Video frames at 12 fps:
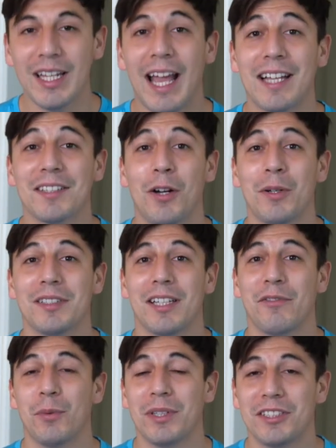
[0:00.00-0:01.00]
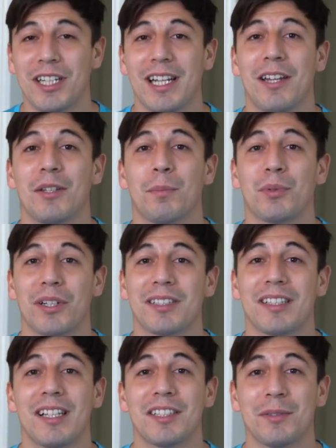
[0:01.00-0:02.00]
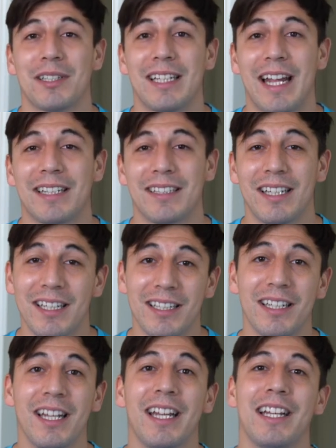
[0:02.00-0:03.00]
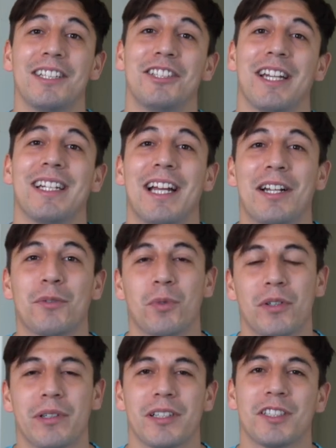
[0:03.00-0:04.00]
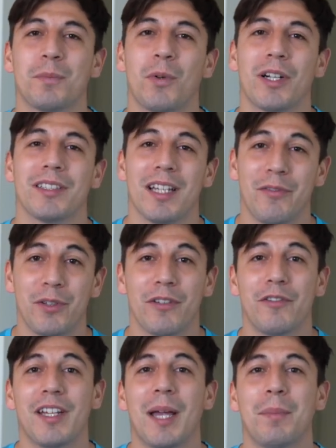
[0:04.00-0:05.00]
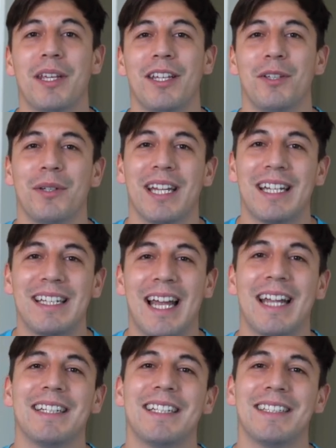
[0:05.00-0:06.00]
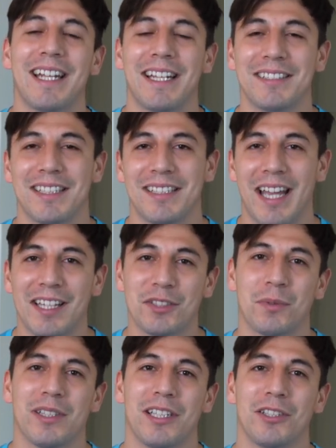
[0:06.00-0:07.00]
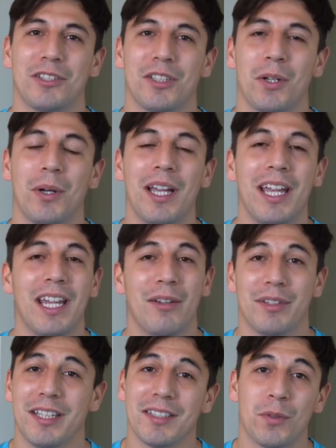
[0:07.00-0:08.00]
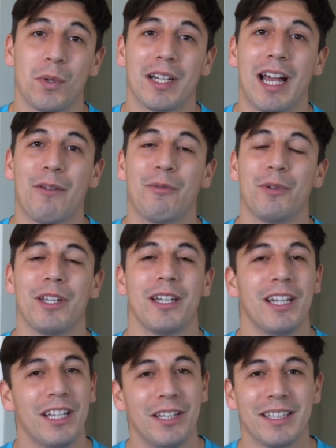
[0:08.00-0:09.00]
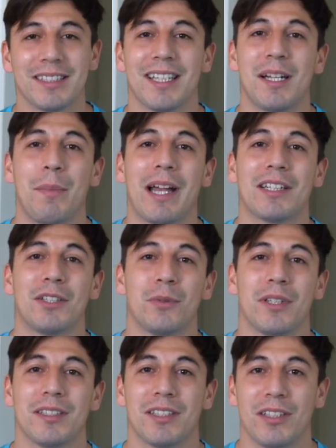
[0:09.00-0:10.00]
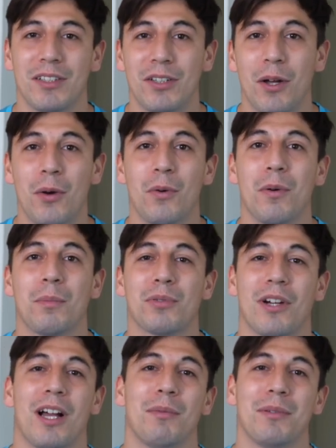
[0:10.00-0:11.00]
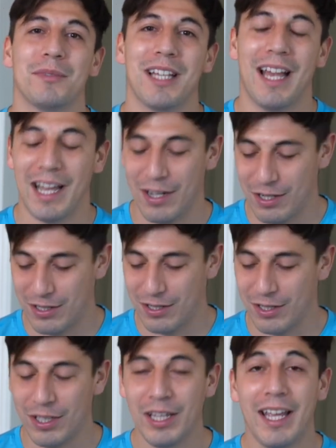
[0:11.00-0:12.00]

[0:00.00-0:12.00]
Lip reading: as always, if you wanna check out the Brooks Glycerin 19, check it out at Roadrunner Sports. If you're a VIP, you get 90 days to test run this shoe. If it doesn't work out for you, you can send it back to us, no problems at all.